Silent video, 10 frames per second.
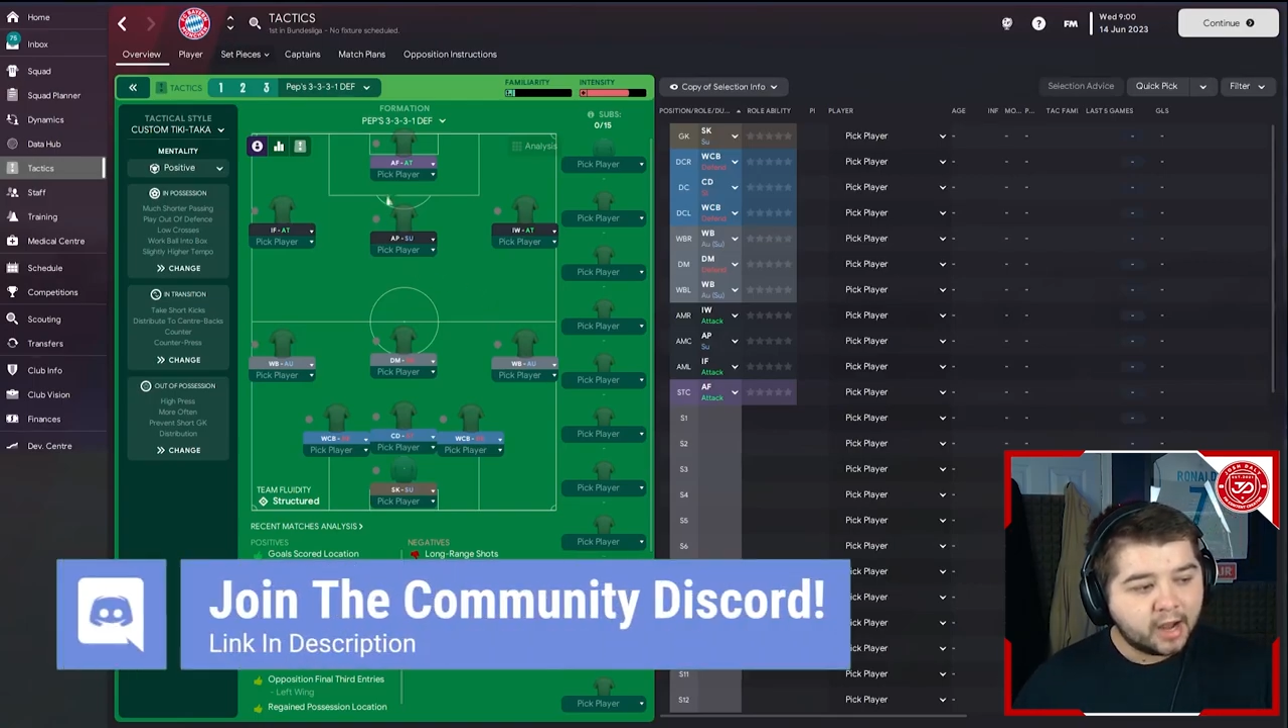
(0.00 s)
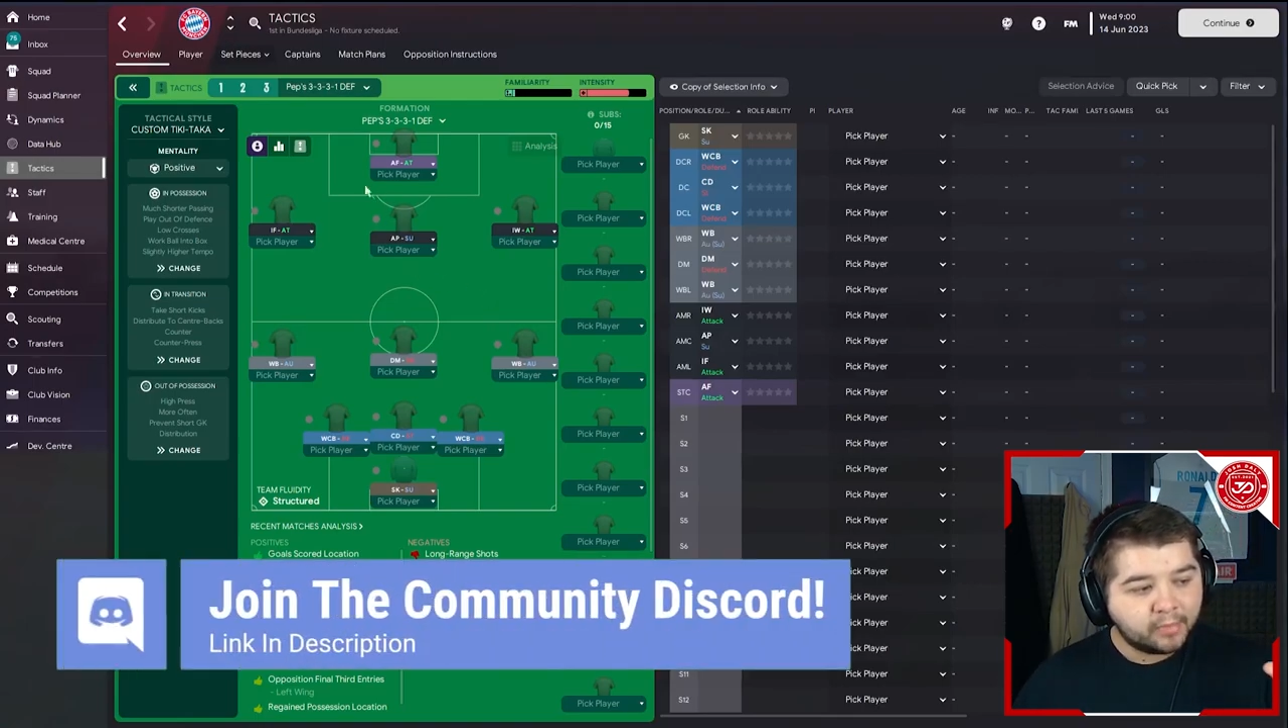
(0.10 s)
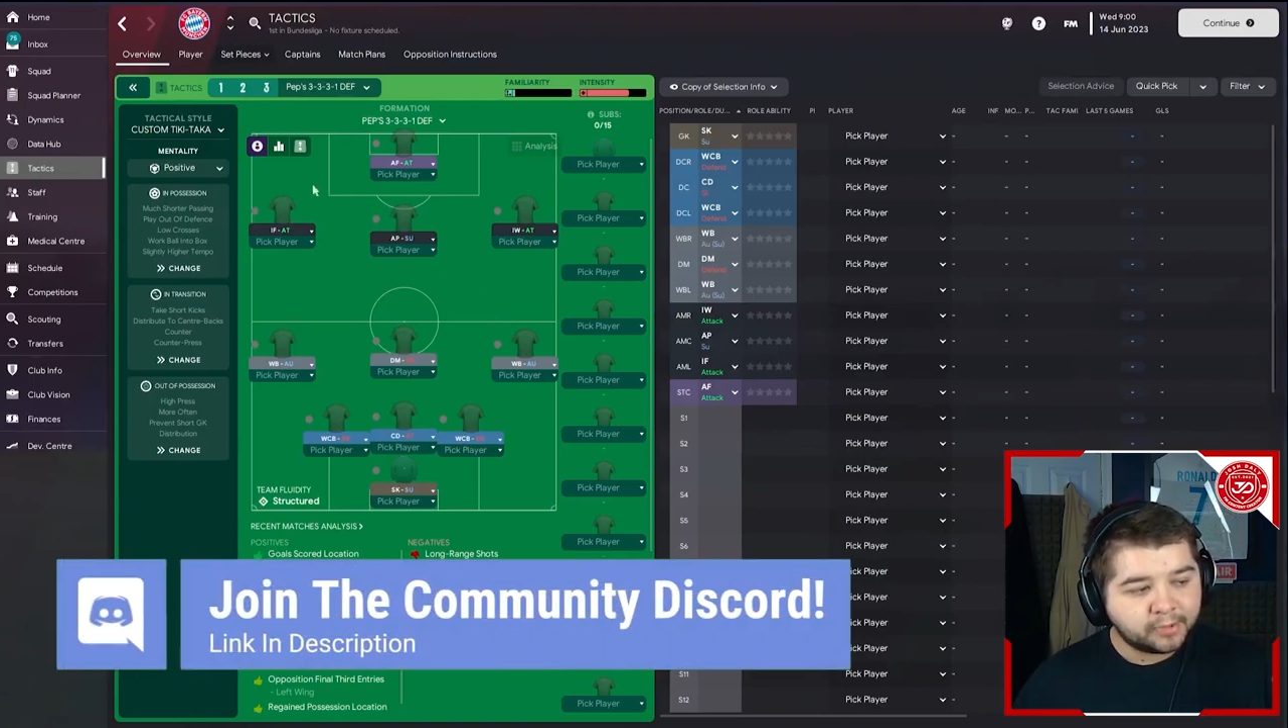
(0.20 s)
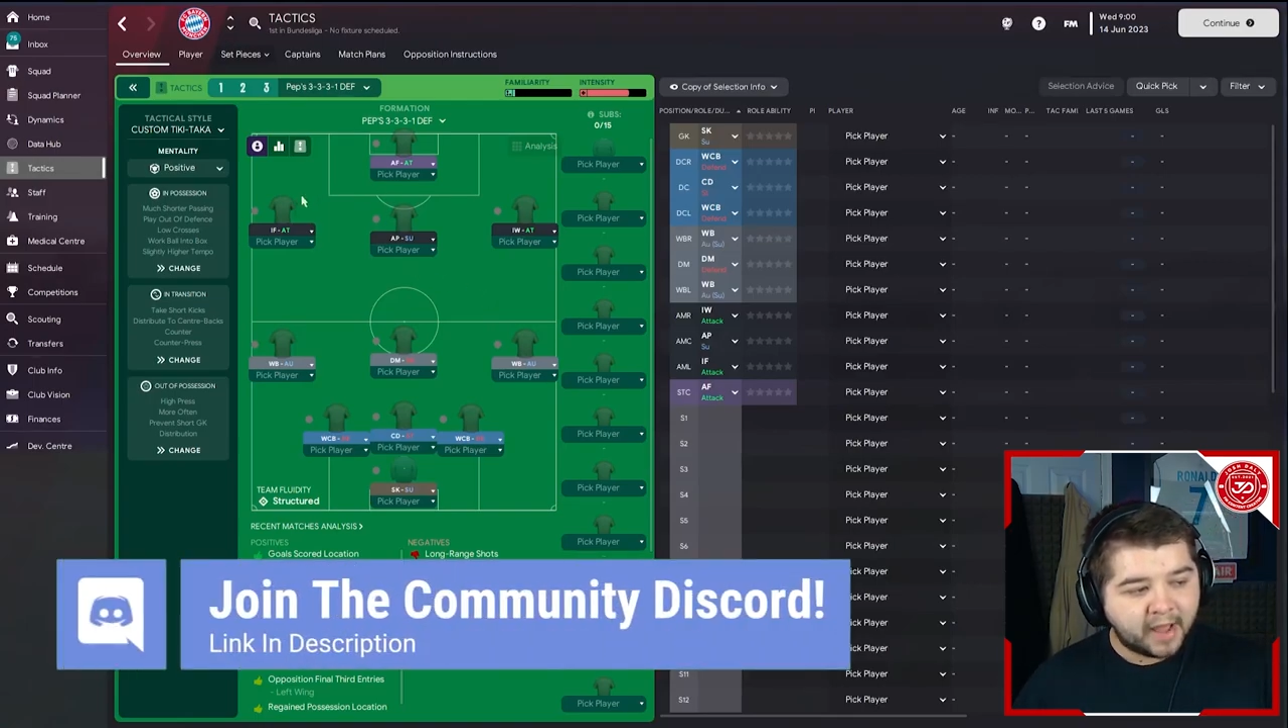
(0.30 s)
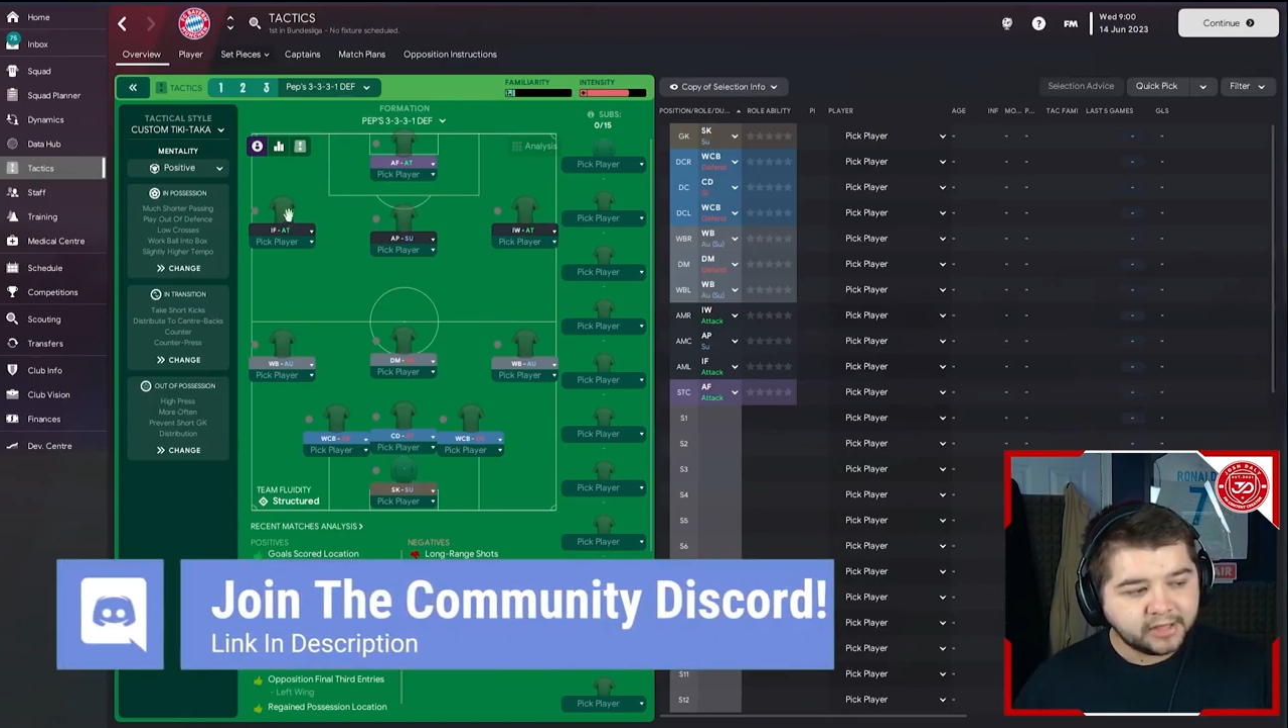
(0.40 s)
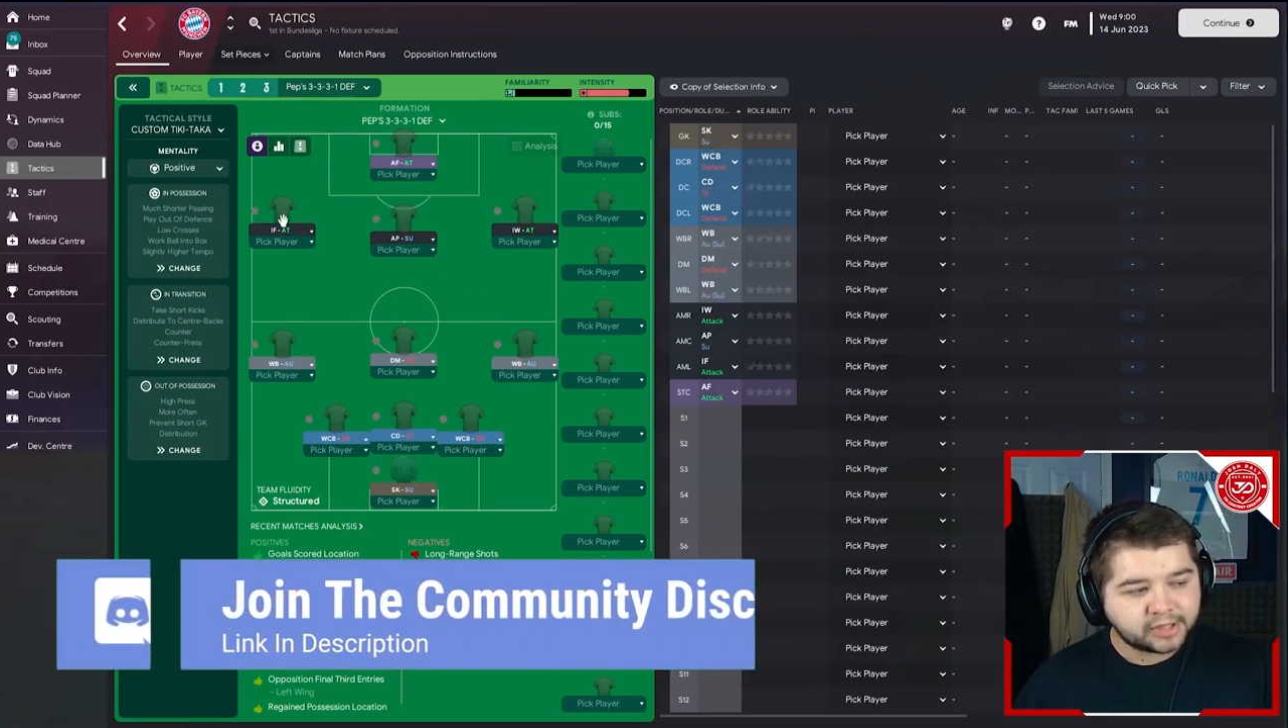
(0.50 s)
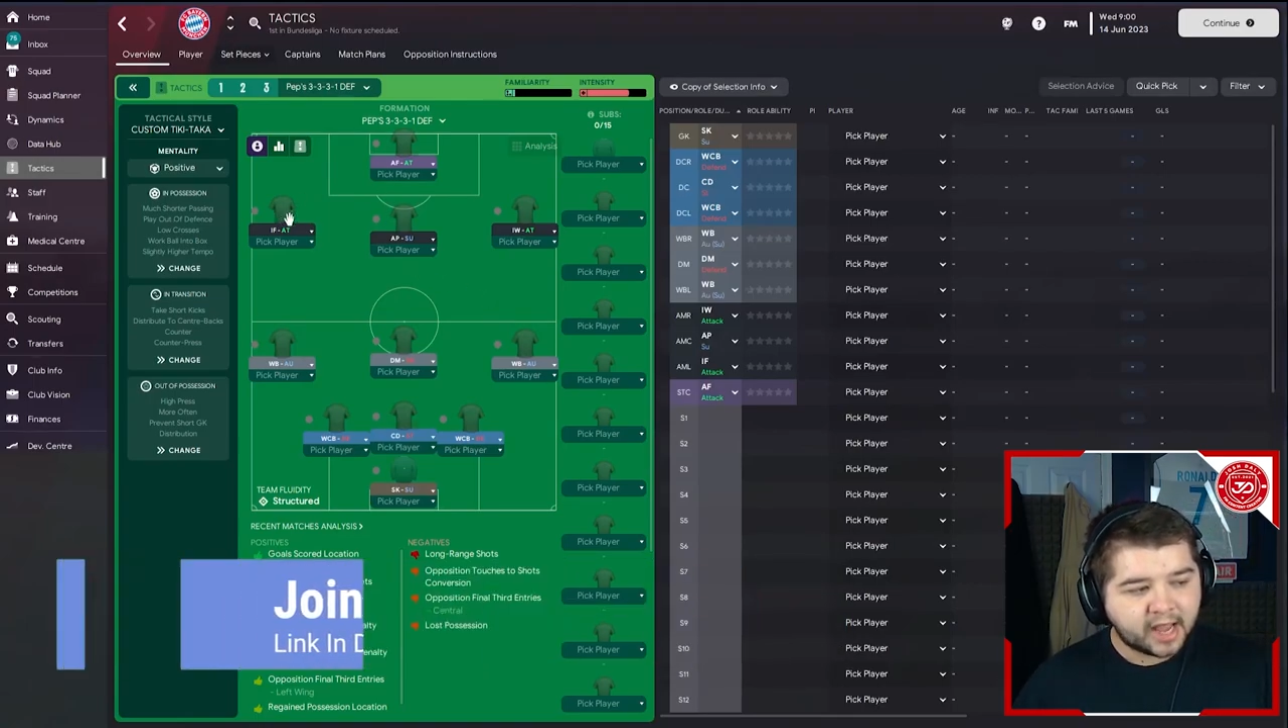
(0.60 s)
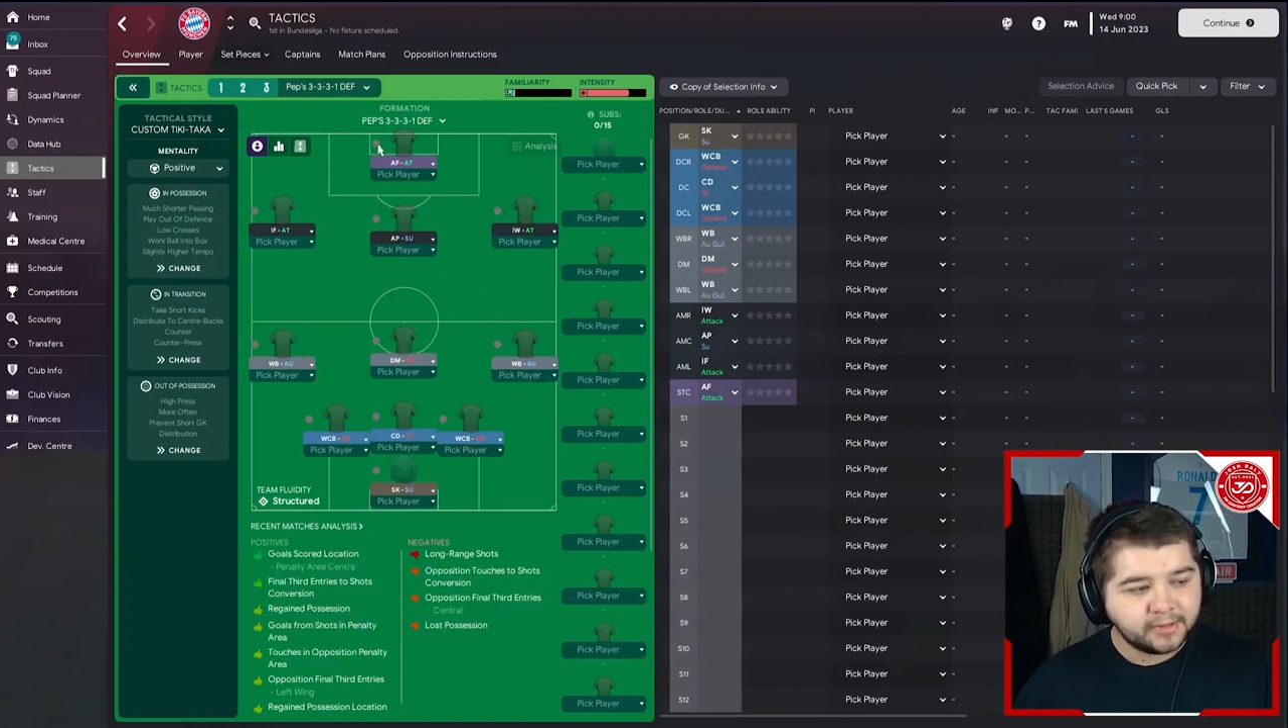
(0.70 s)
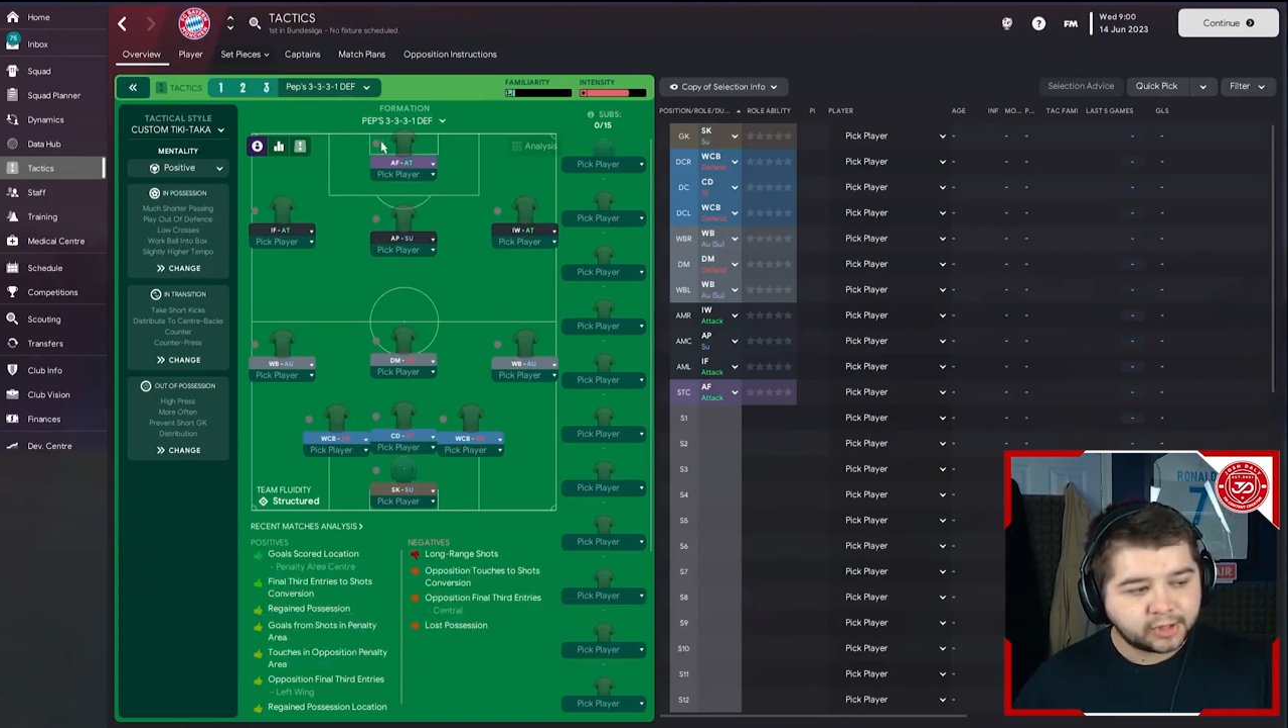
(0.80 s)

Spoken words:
we've maintained